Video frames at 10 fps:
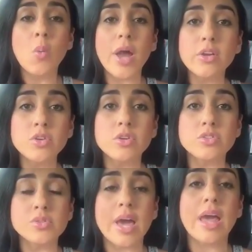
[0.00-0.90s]
Why don't you
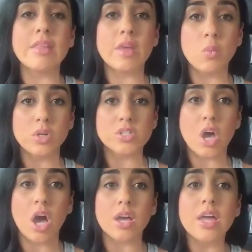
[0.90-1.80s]
go do that and then we'll
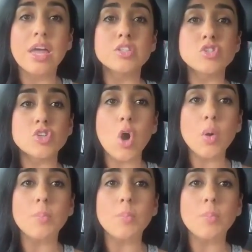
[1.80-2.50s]
talk? It's so